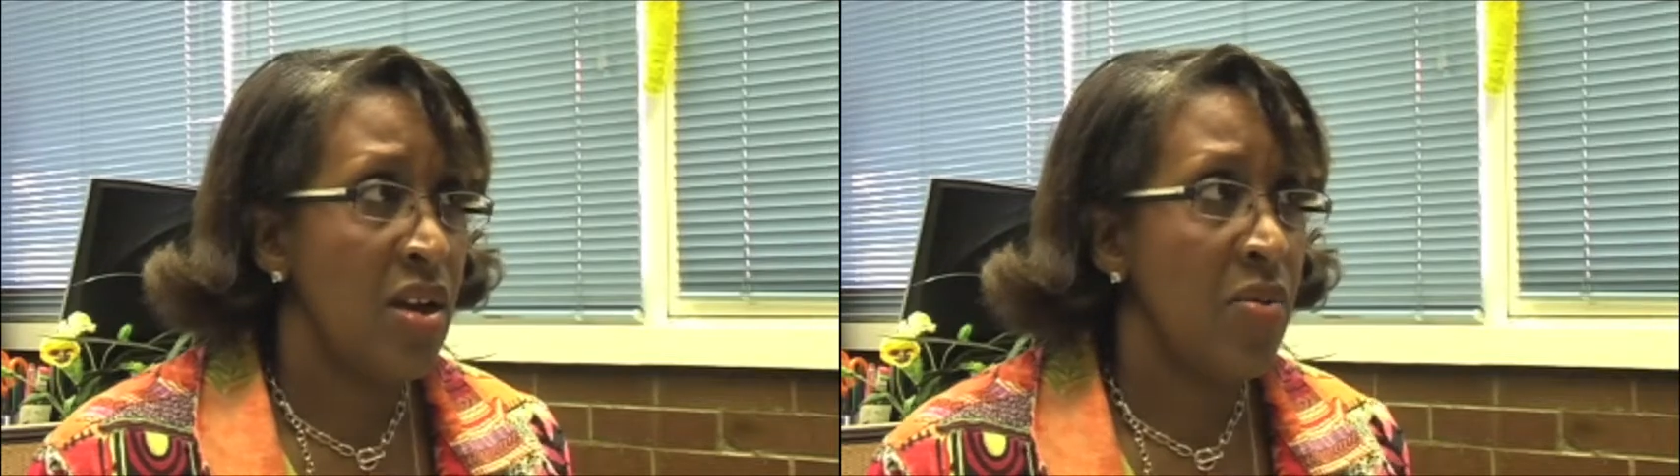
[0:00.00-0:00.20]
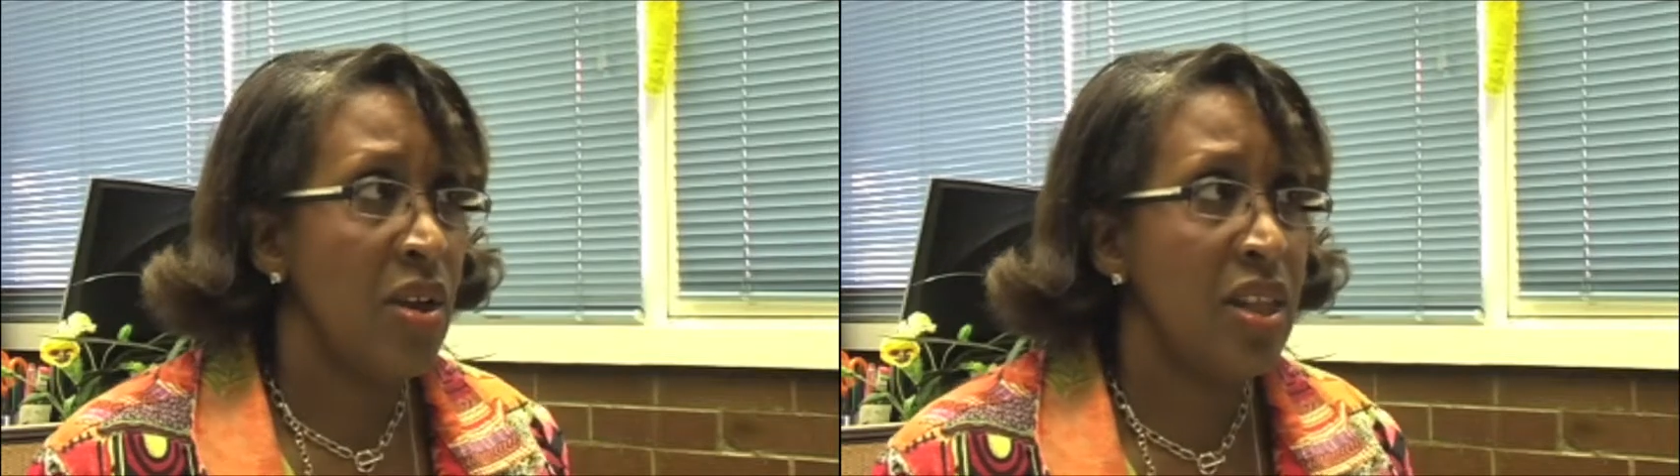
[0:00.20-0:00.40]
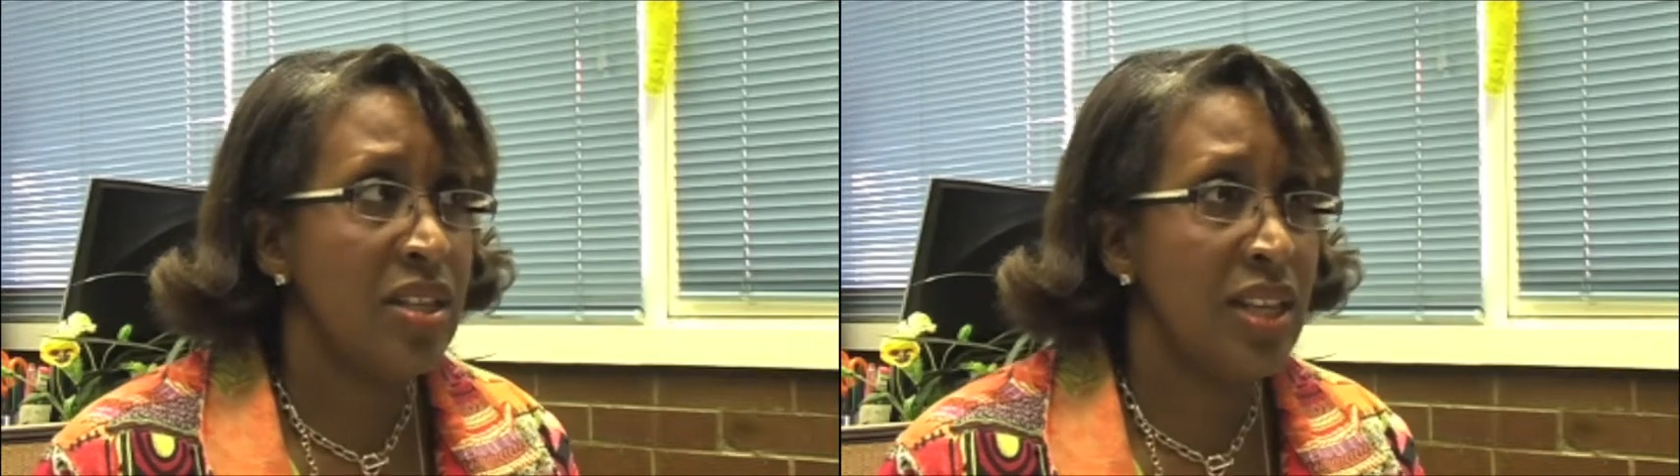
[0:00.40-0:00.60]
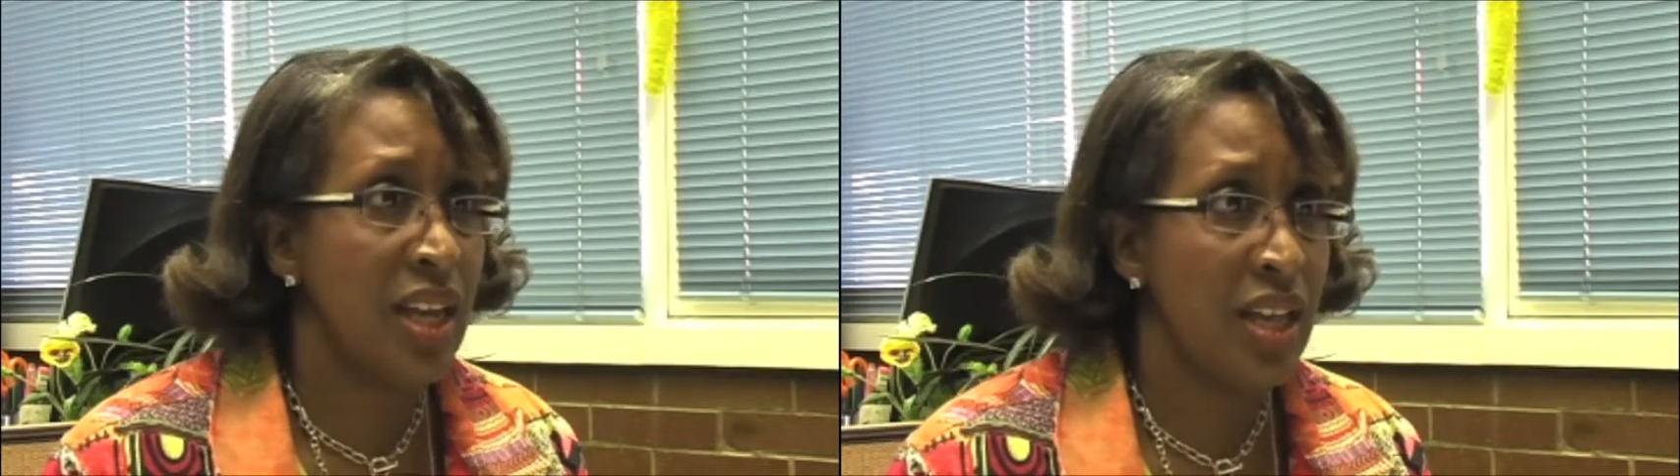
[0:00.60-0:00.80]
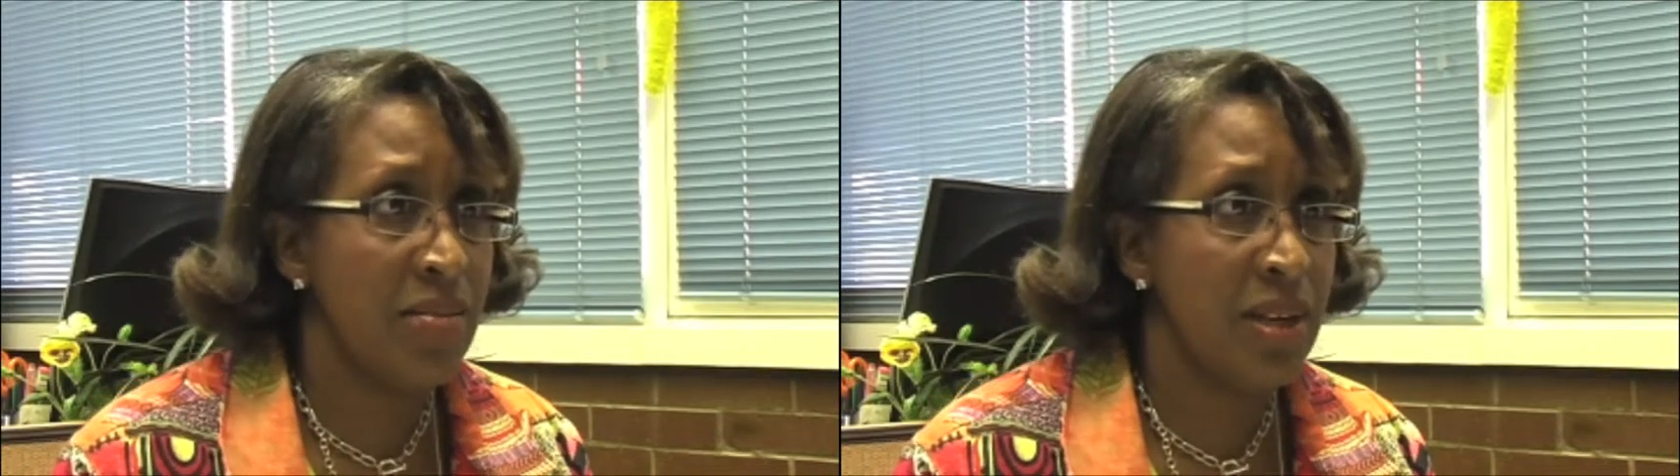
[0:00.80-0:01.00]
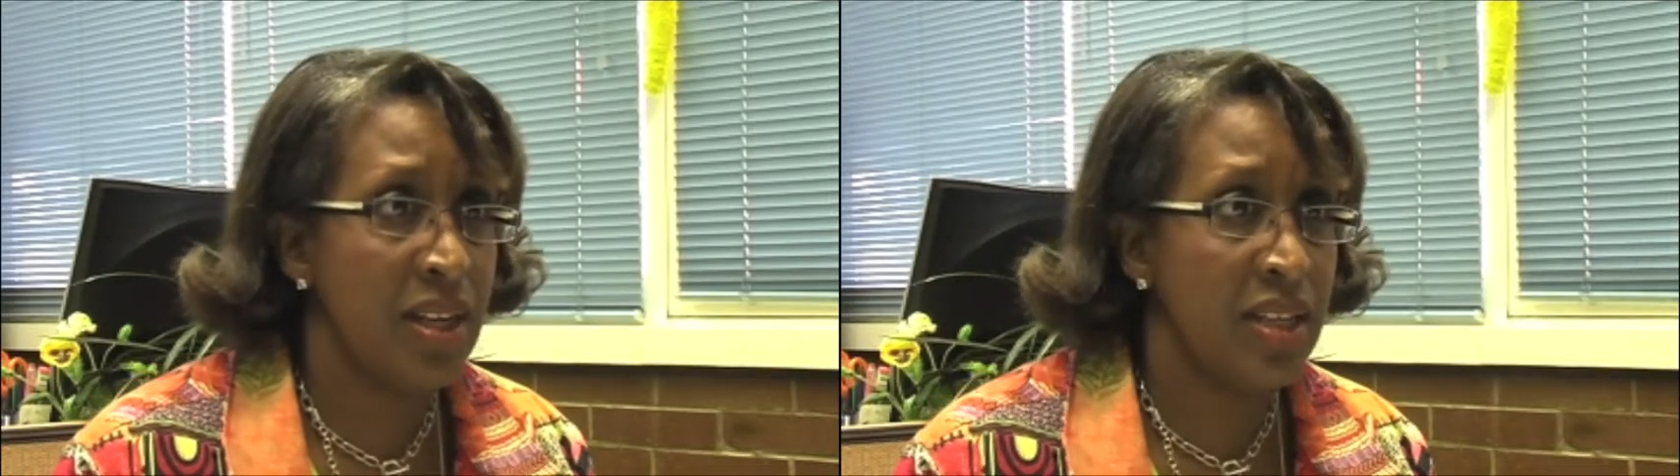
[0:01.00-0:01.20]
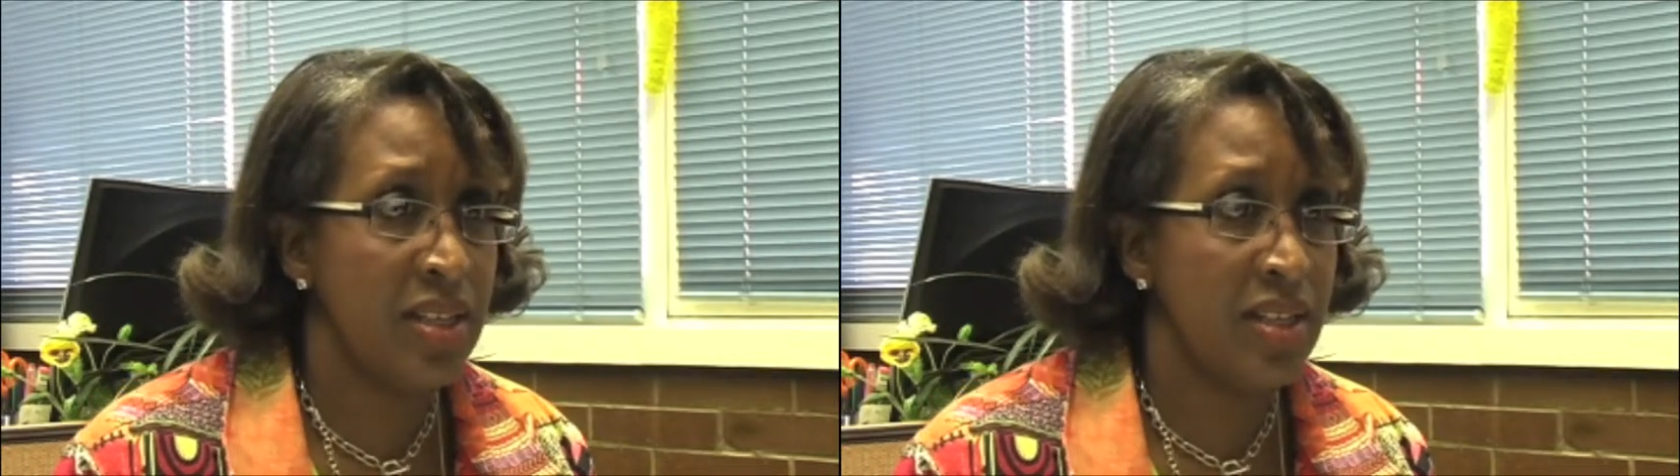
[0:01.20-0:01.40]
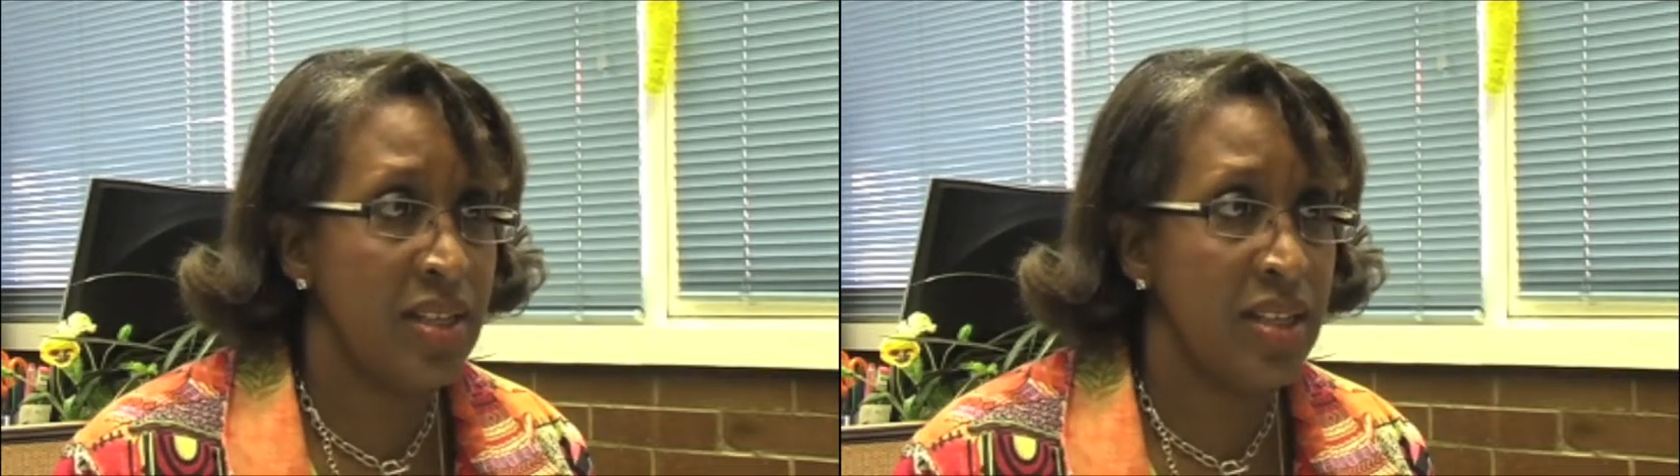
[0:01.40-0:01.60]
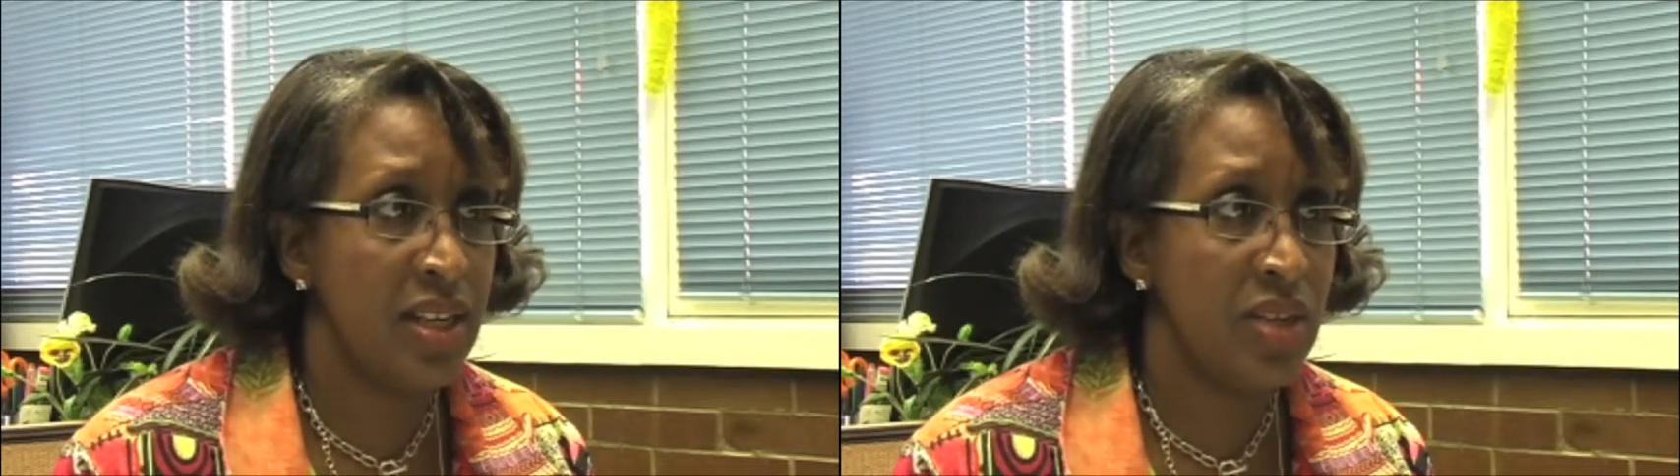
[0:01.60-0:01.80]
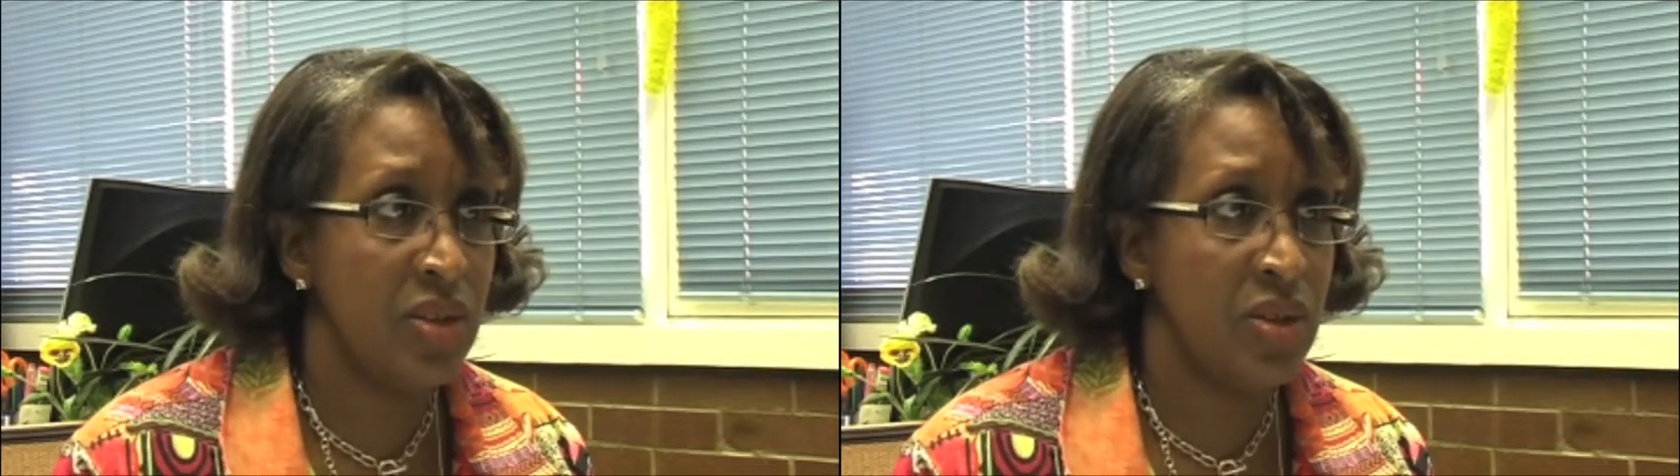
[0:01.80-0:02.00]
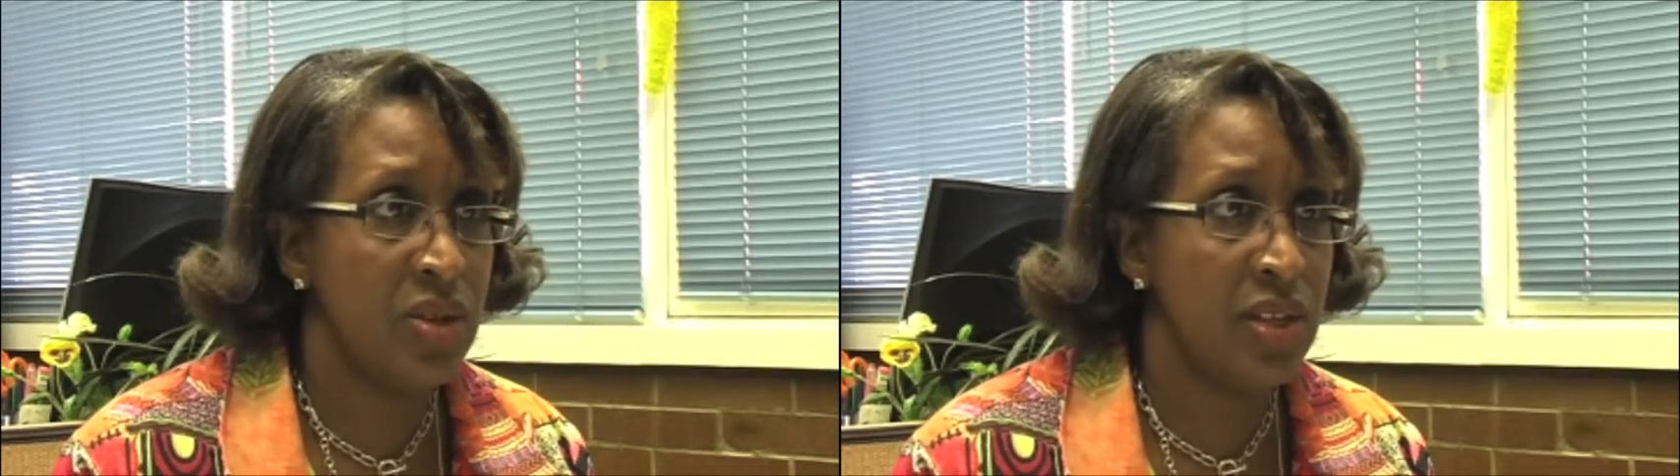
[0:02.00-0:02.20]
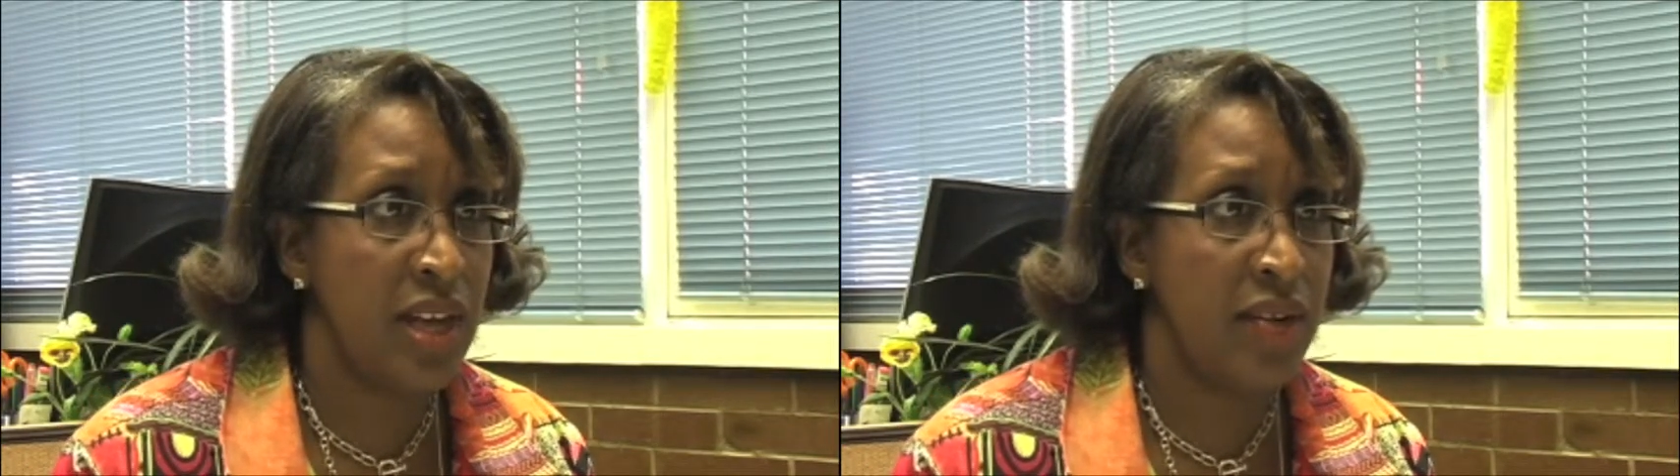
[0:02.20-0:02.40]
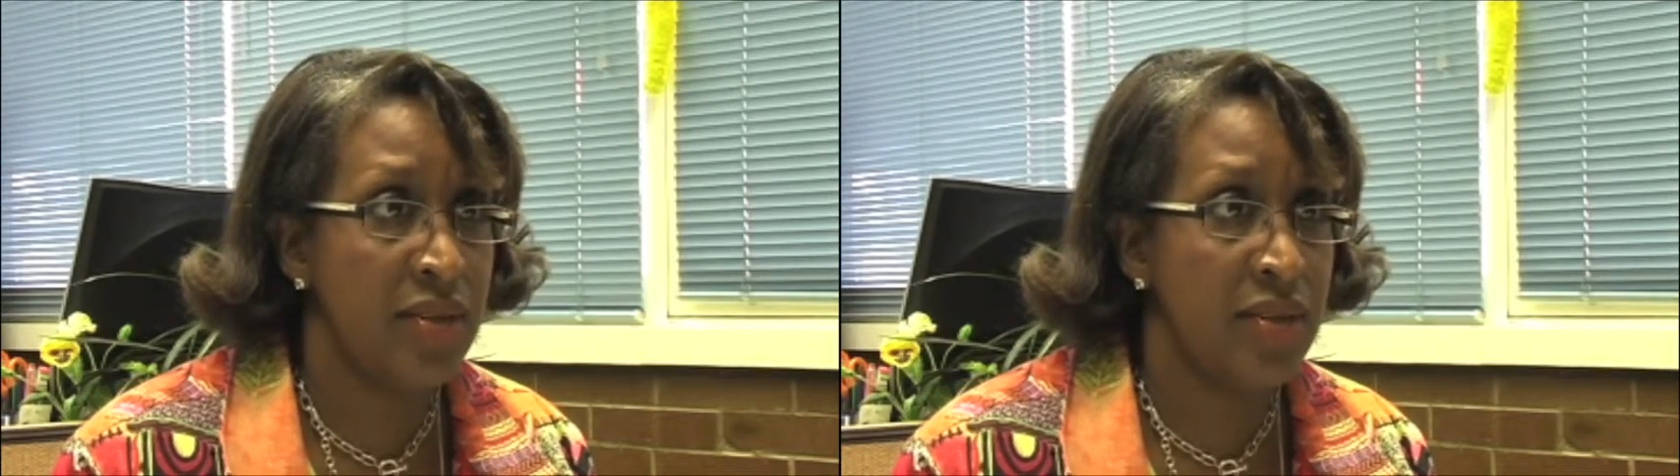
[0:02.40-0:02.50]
Well, it's helped because the teachers have